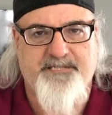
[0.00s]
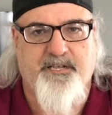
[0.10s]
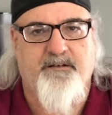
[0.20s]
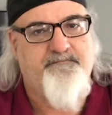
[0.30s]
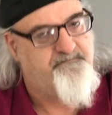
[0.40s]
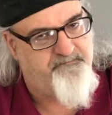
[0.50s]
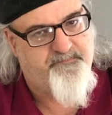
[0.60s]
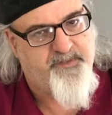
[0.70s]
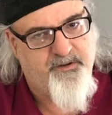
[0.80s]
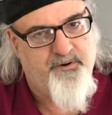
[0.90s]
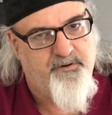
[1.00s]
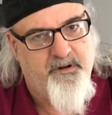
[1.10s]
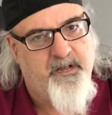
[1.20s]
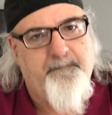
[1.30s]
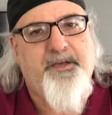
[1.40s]
So
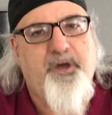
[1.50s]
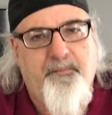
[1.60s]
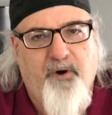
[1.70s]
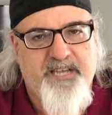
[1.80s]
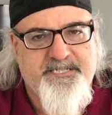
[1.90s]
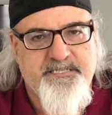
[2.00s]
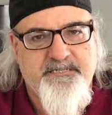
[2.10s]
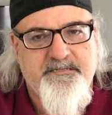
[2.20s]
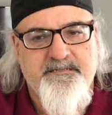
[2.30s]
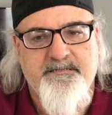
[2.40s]
pick your poison.